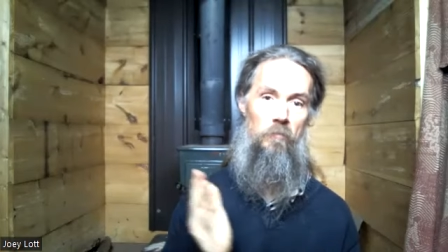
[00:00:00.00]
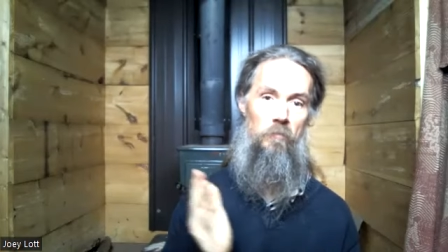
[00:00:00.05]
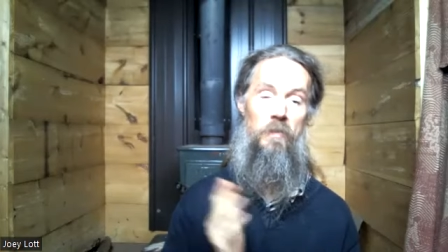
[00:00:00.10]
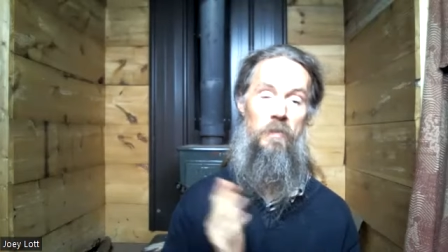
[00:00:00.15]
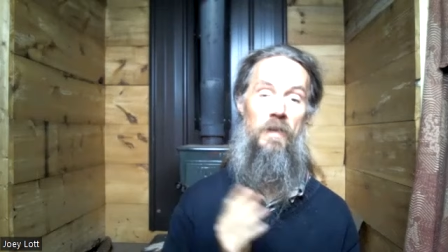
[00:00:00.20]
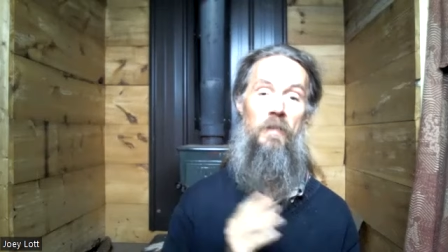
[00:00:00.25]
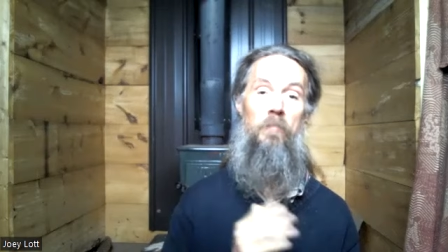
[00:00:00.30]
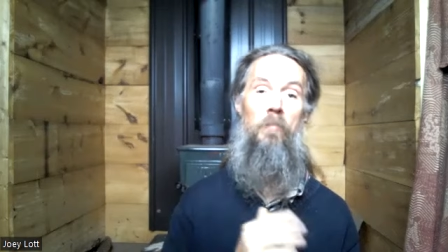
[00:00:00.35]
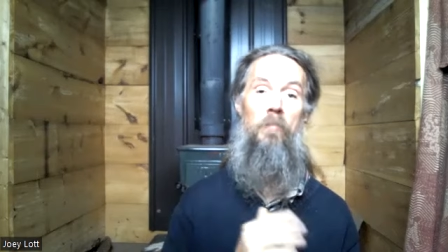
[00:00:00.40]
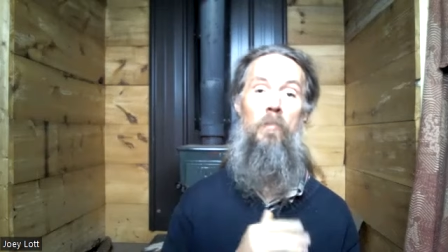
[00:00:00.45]

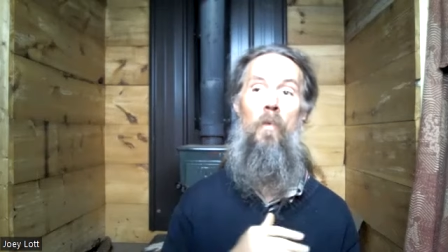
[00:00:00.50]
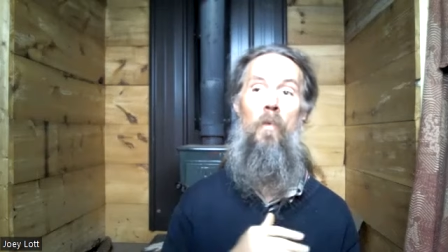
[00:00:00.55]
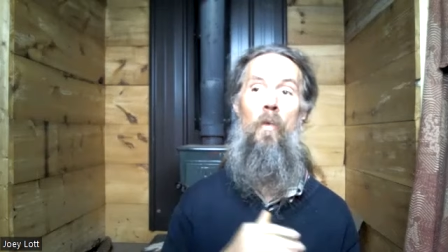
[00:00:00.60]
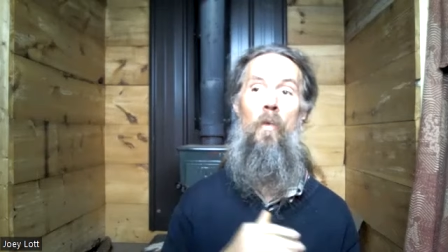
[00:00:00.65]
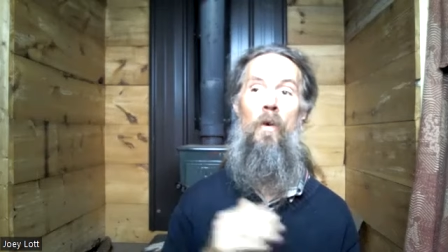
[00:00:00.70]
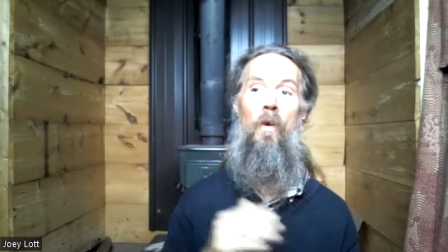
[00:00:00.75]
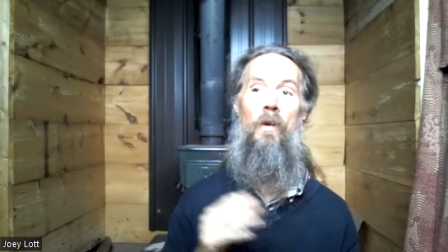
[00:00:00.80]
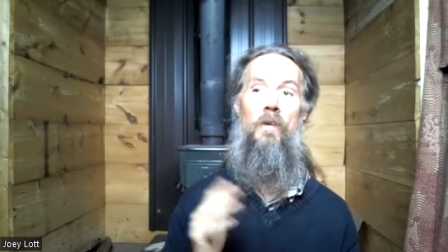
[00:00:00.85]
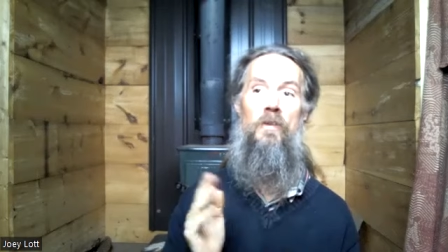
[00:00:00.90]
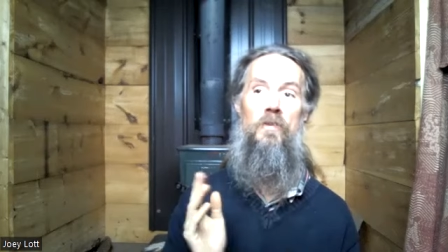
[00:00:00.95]
be
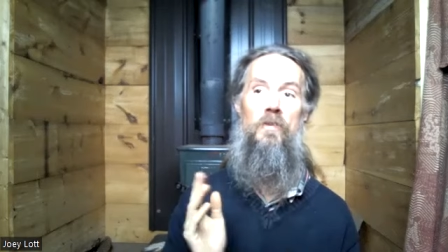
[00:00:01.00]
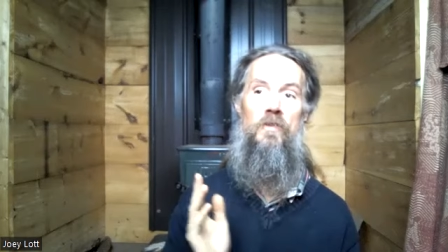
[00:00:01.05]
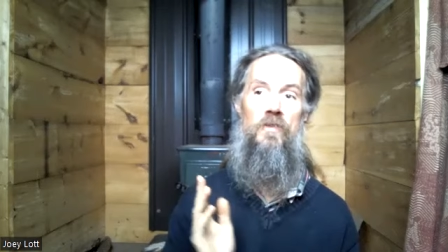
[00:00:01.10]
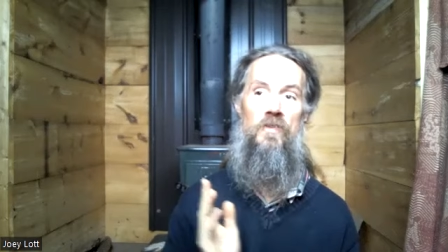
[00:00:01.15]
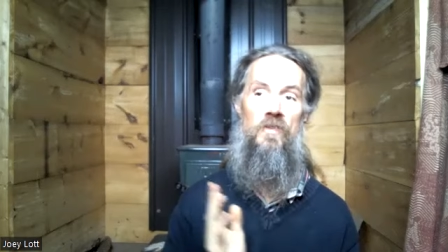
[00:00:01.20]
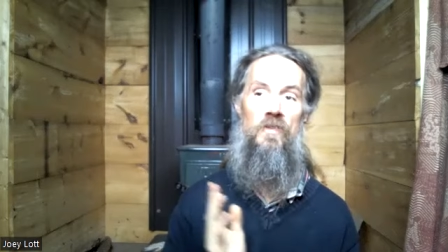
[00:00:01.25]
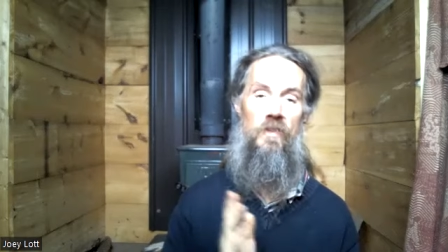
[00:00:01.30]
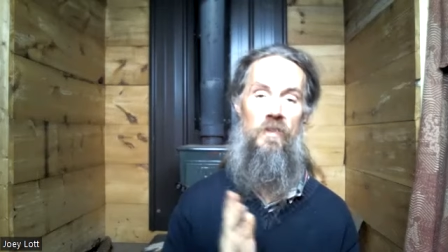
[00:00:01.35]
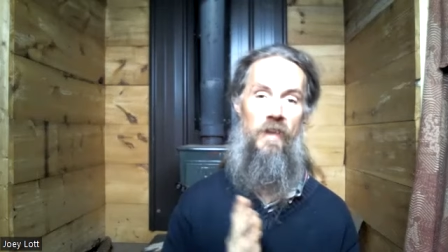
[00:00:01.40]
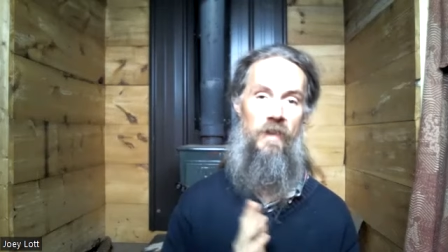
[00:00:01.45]
more
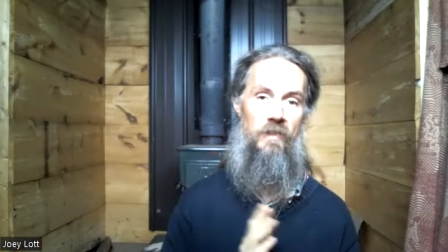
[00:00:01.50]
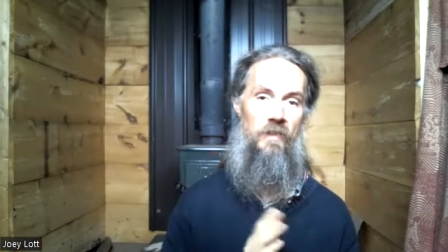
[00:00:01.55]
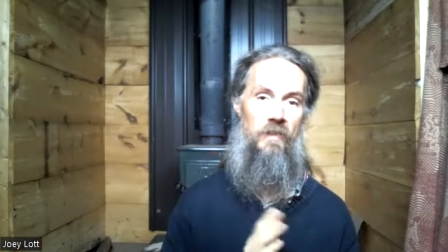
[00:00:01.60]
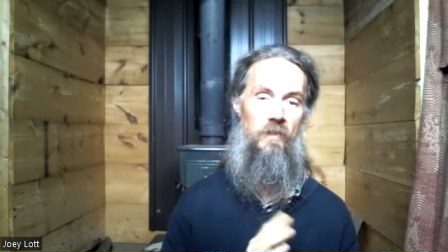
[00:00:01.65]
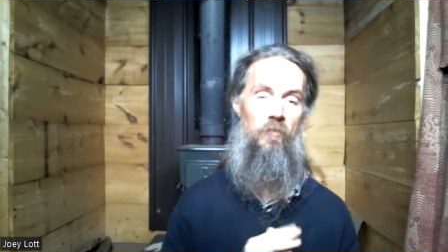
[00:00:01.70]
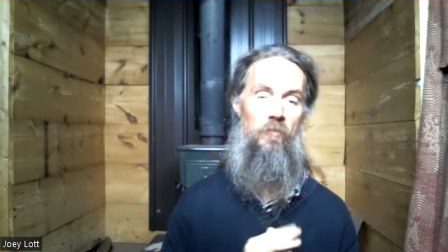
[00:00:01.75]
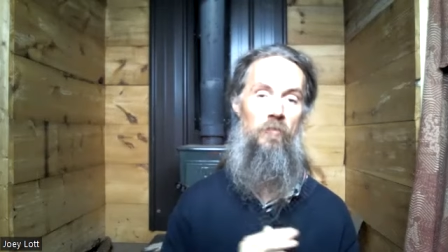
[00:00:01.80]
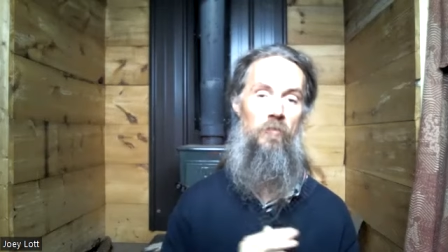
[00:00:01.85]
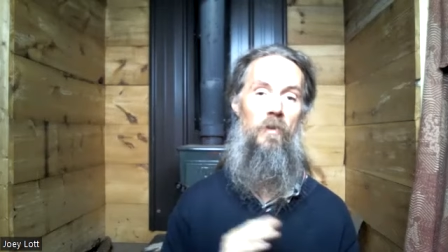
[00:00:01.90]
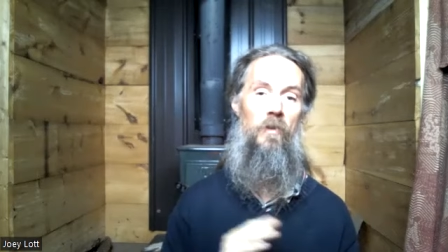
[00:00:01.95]

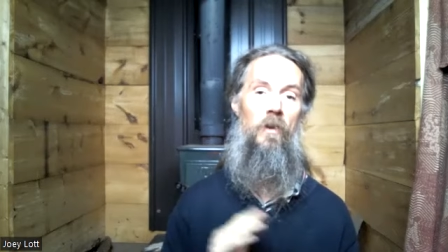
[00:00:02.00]
selective